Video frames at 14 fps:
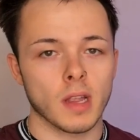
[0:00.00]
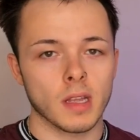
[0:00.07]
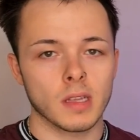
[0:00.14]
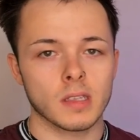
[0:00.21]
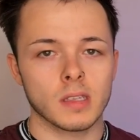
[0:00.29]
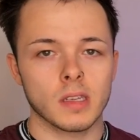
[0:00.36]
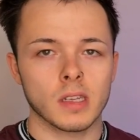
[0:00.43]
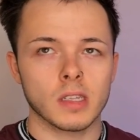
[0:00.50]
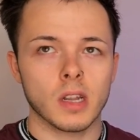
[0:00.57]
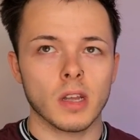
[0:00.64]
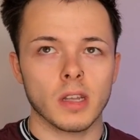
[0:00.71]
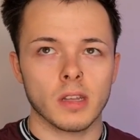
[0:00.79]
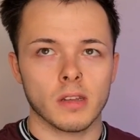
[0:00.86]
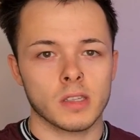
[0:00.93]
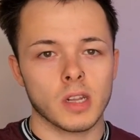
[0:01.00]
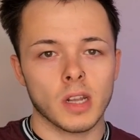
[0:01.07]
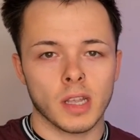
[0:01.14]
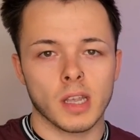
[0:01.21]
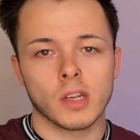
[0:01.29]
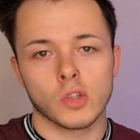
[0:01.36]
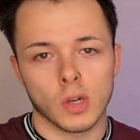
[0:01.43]
It's like
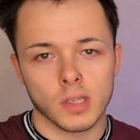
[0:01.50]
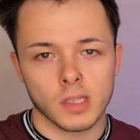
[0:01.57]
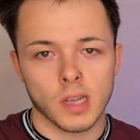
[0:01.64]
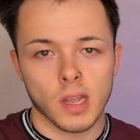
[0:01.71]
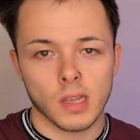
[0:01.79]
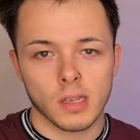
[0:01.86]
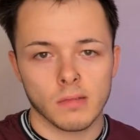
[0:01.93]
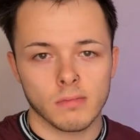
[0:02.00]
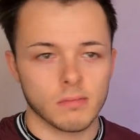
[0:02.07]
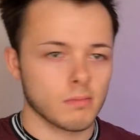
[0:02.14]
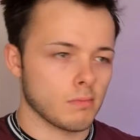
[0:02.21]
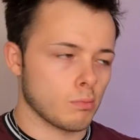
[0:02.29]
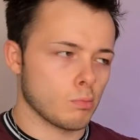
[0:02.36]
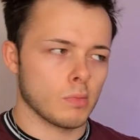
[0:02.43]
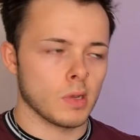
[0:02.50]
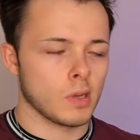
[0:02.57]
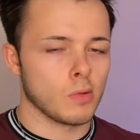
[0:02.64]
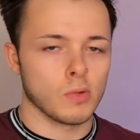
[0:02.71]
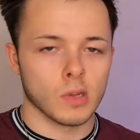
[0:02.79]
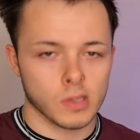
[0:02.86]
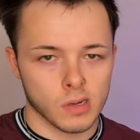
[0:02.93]
eating dry steak. And who
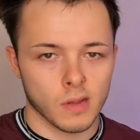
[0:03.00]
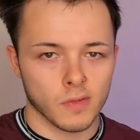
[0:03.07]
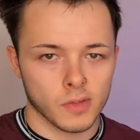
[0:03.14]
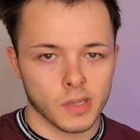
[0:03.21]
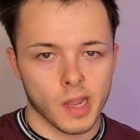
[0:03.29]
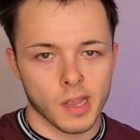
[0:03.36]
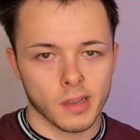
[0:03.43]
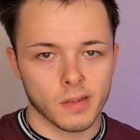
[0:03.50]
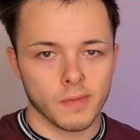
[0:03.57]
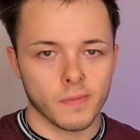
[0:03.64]
doesn't love steak?